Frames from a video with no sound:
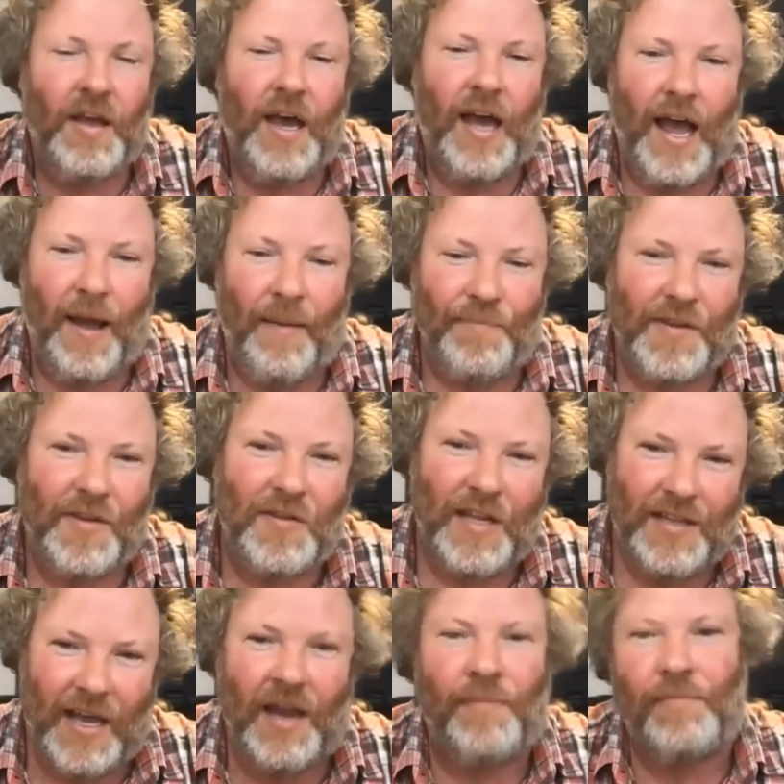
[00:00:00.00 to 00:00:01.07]

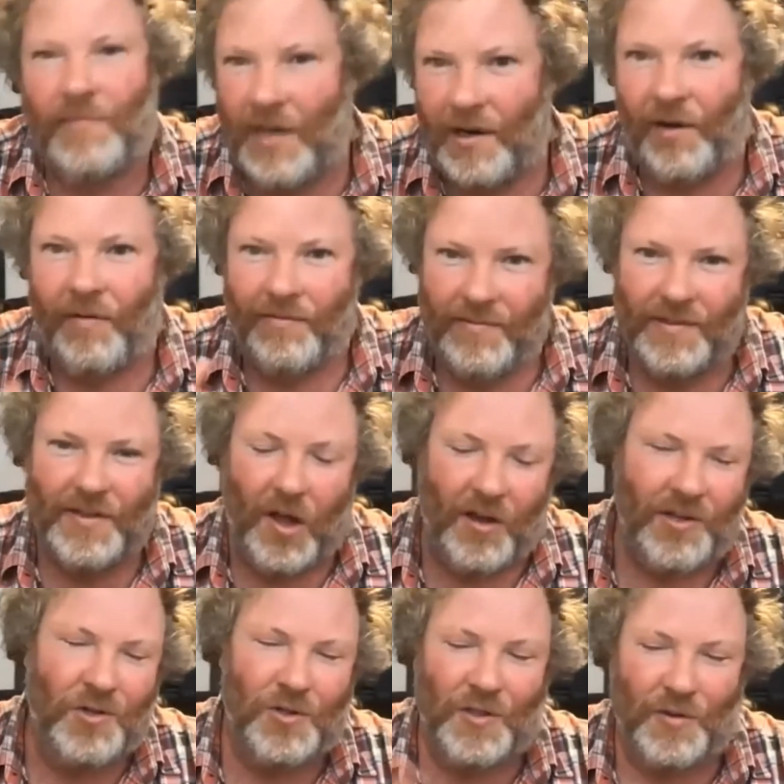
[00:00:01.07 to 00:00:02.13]
And you know, there's all
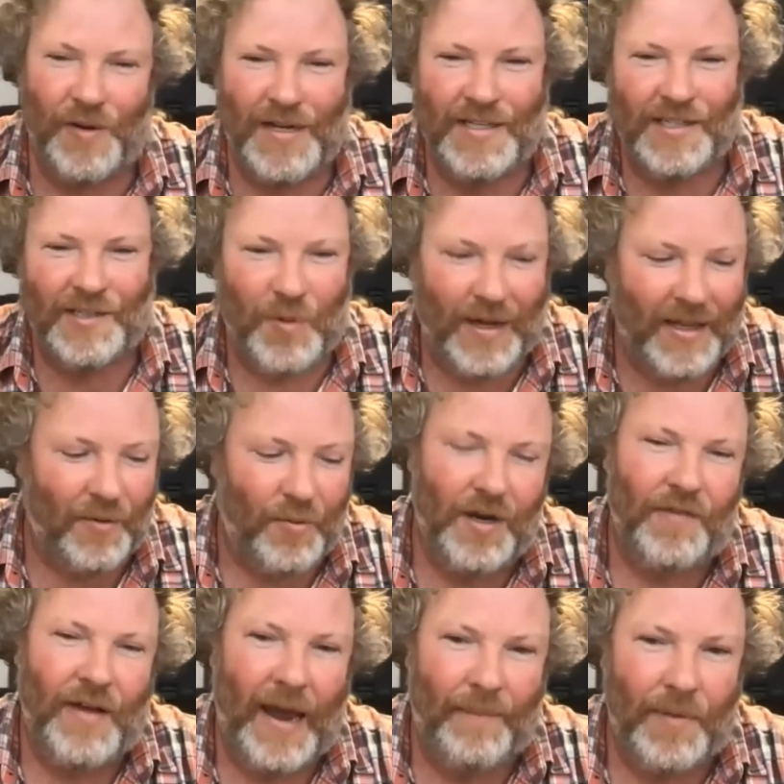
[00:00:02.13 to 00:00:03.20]
sorts of reasons why that wouldn't
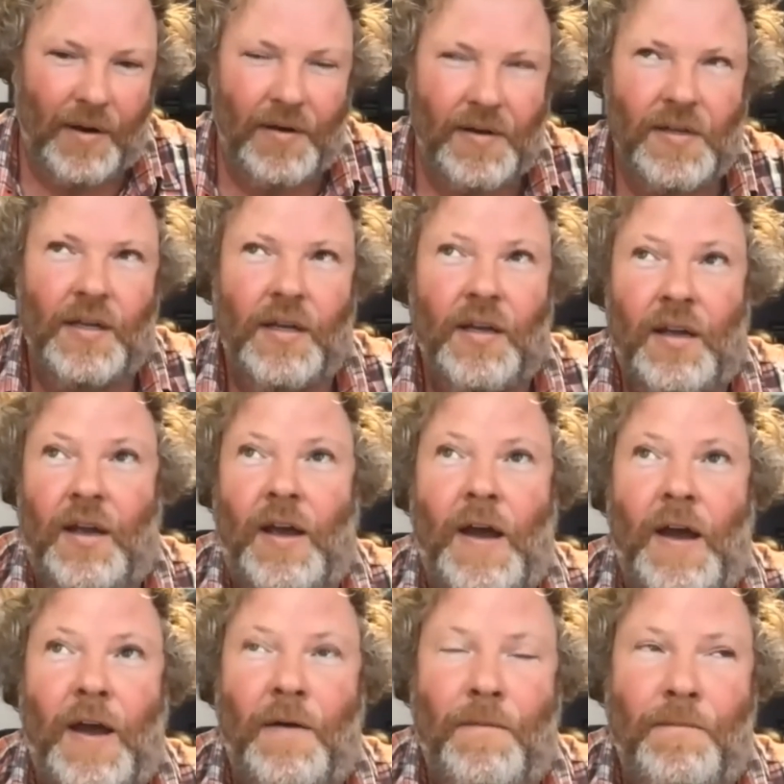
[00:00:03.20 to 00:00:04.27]
have happened
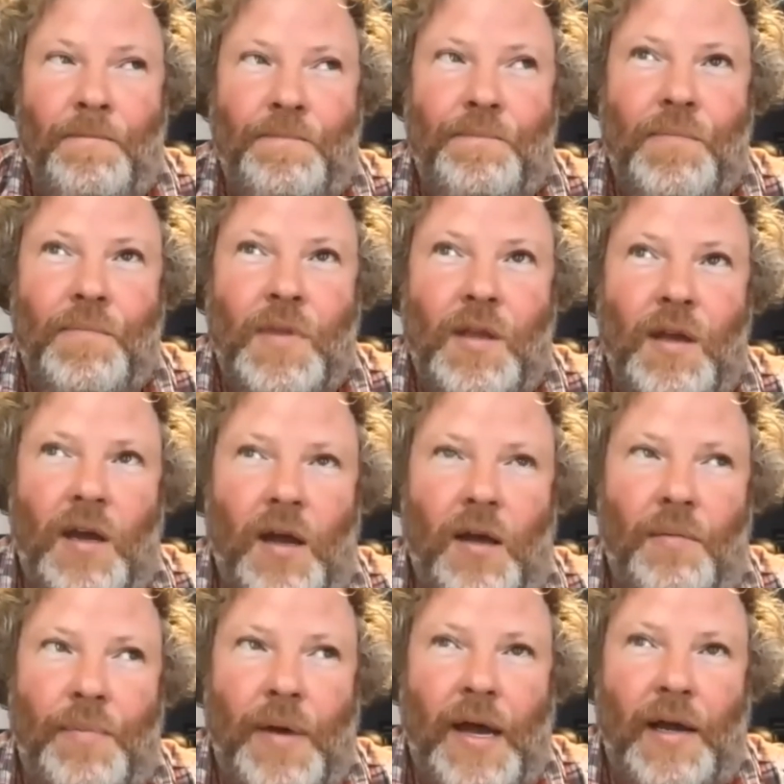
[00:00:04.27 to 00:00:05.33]

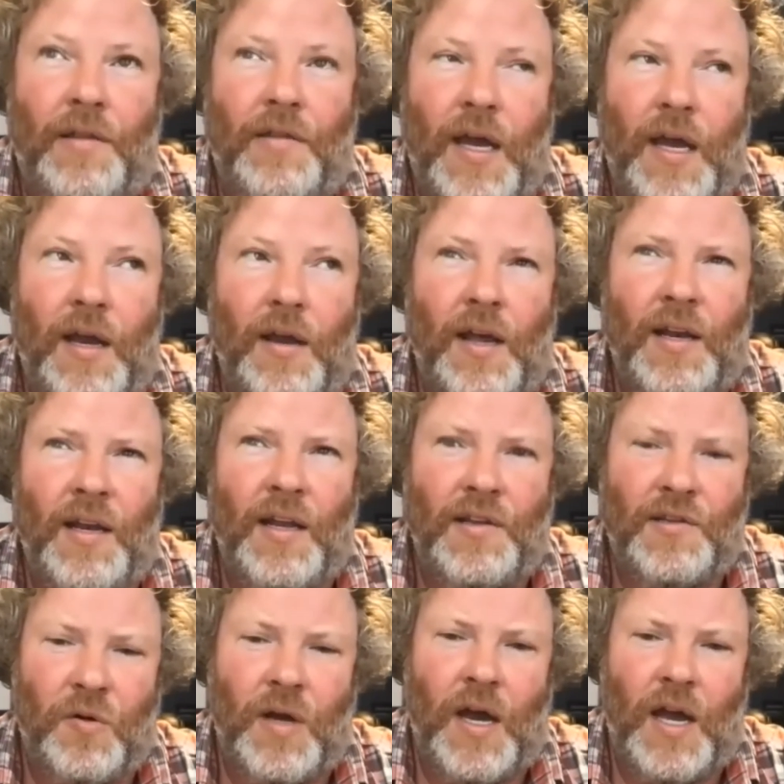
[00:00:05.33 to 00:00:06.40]
back then. And
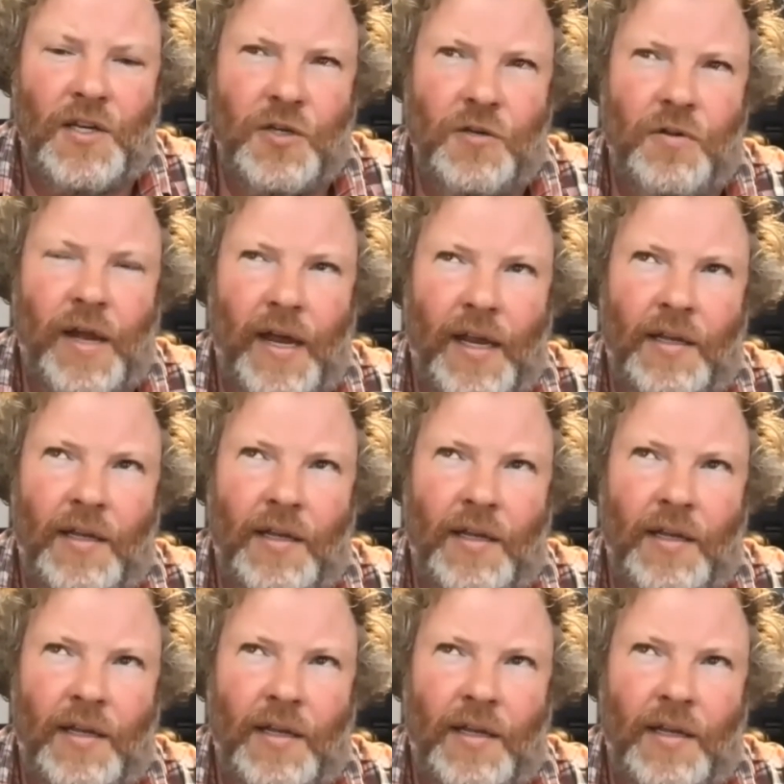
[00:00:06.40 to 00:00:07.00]
so I do like